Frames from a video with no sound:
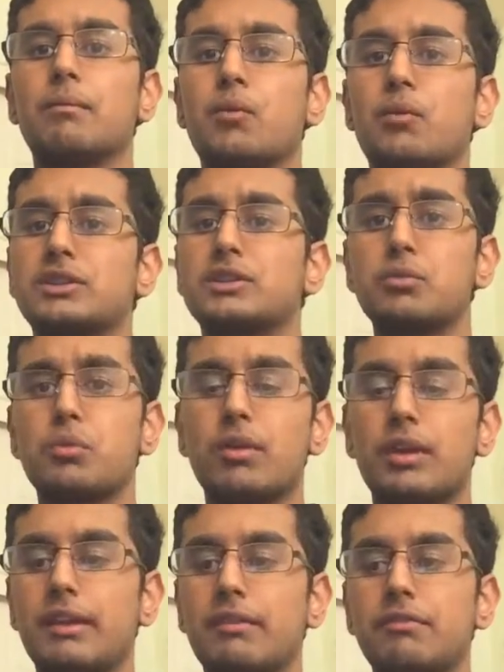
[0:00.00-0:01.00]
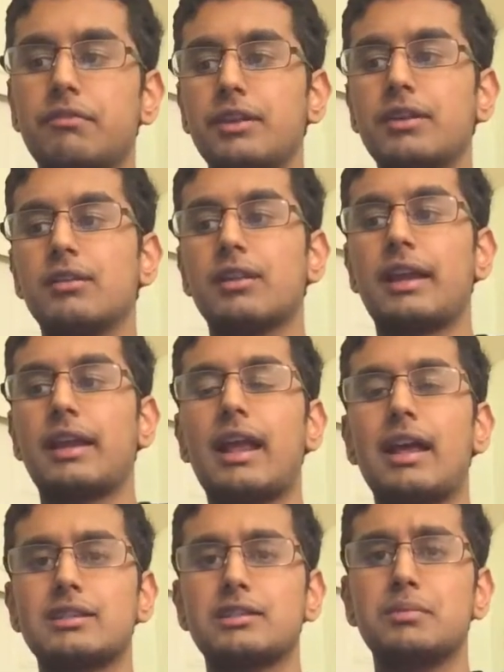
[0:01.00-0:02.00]
or story feel like it
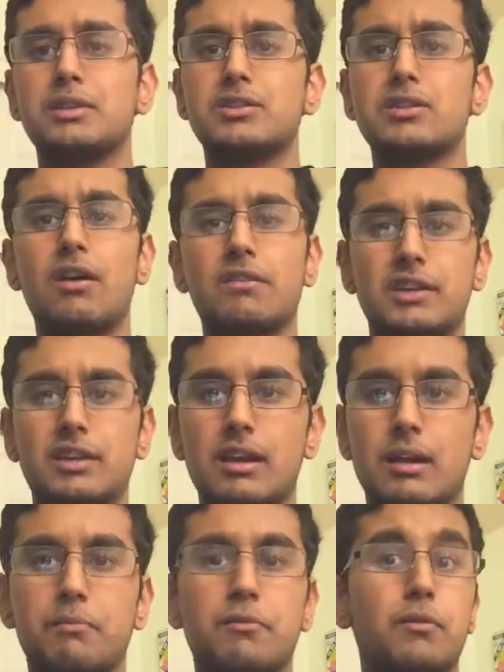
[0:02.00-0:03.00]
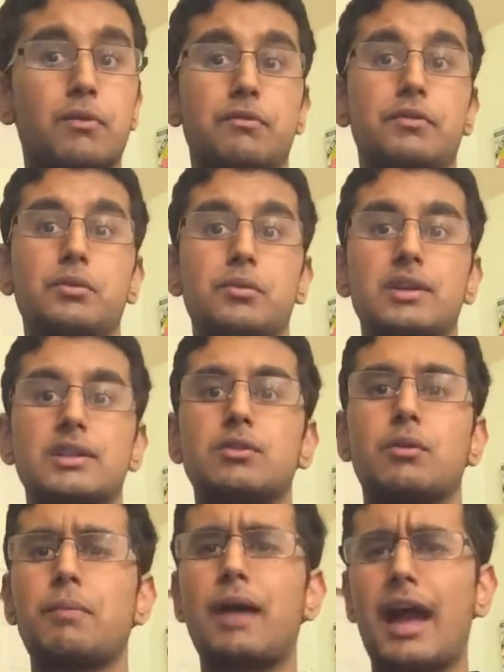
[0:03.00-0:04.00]
has to be softened up for viewers
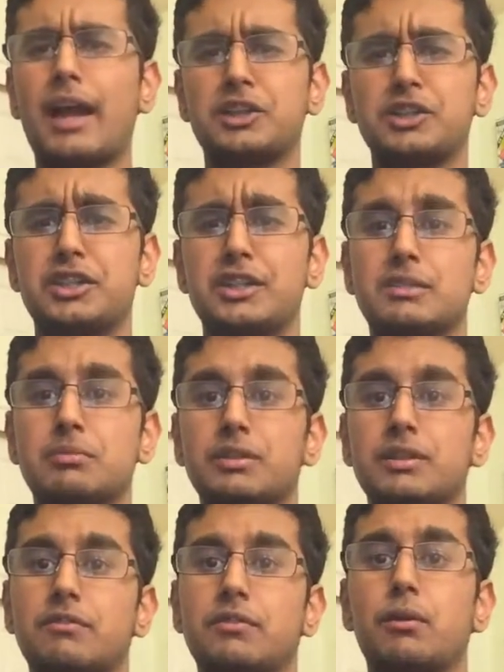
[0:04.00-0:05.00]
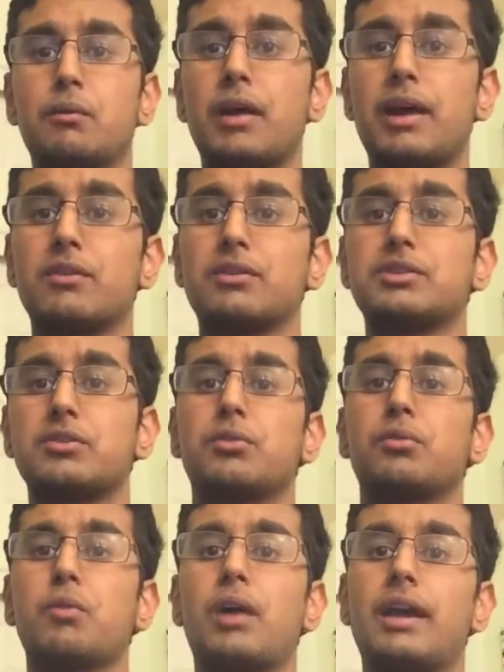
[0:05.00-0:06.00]
or packaged in a specific way or
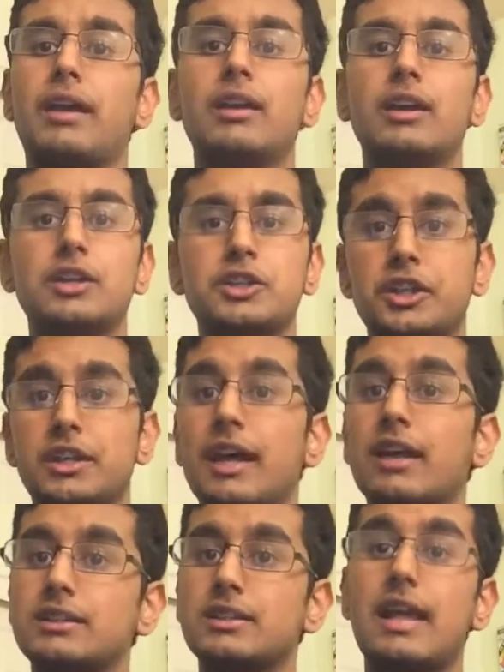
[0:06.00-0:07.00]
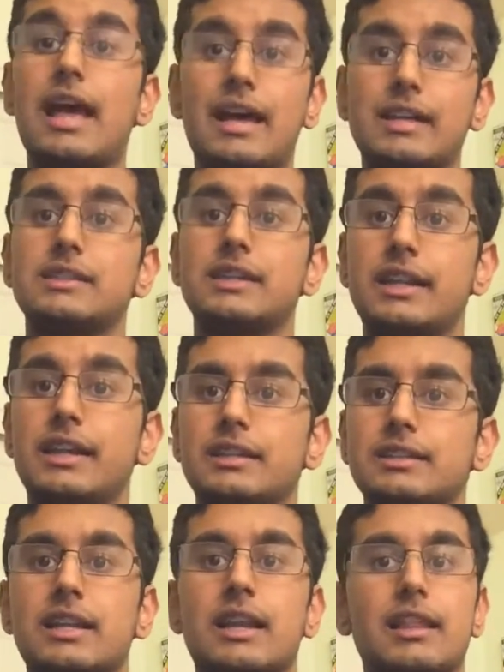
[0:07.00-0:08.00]
certain way. She tells it as it
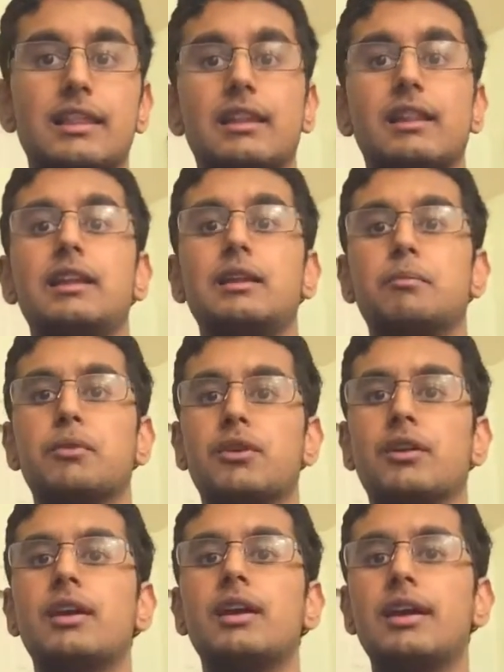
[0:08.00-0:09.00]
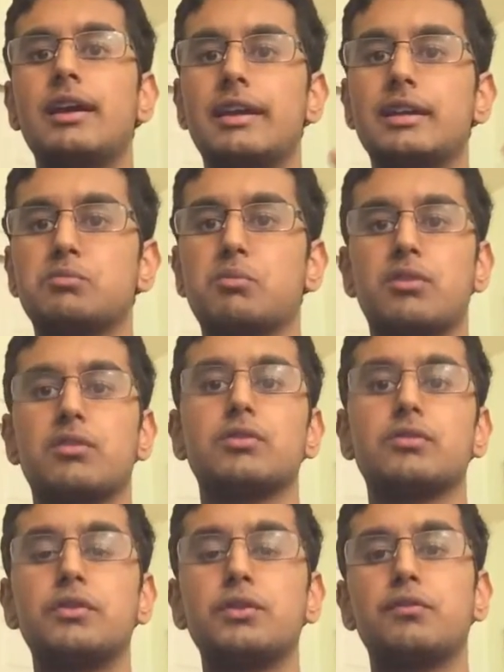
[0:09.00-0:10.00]
is, and I think Lady Bird is one of
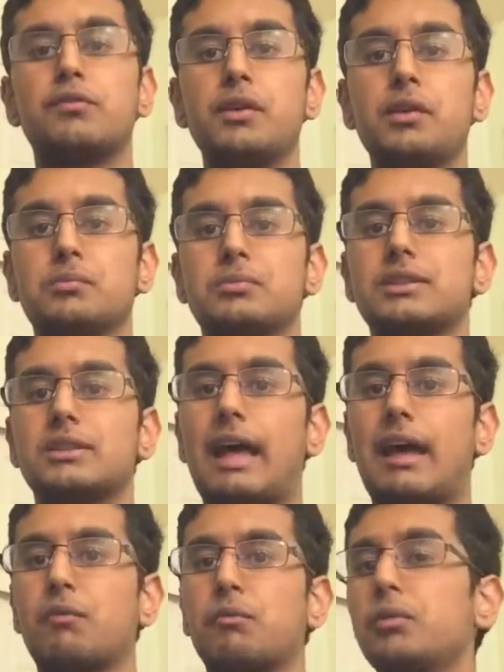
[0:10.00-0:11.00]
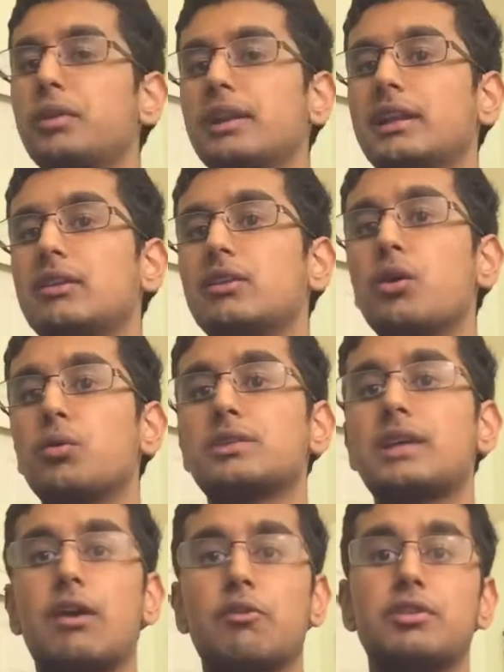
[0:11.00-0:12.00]
those few films that really
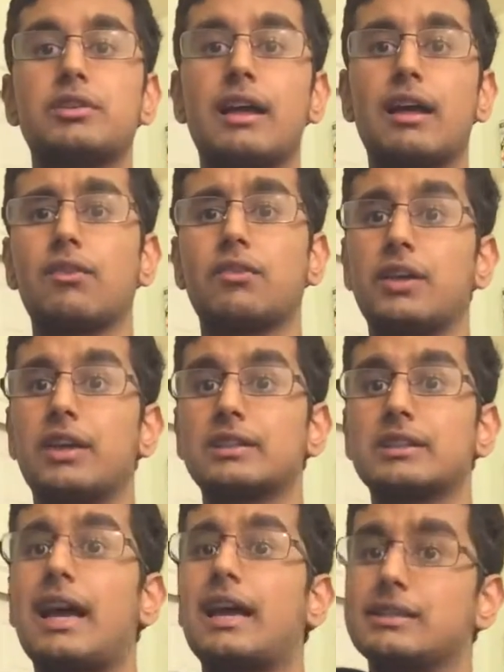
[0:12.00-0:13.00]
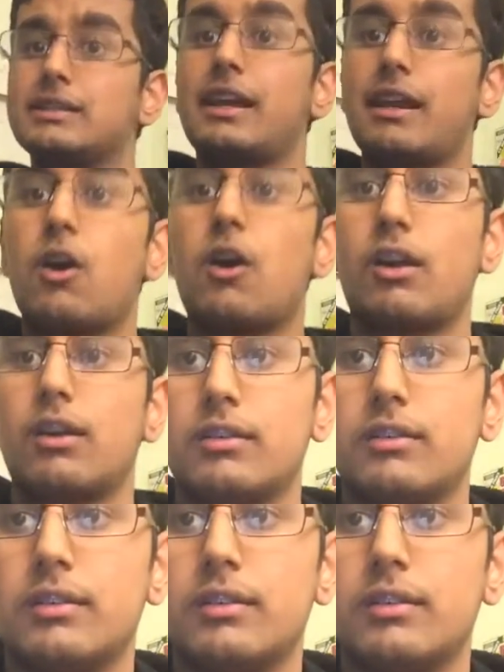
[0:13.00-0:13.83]
knows how to tell things as they are.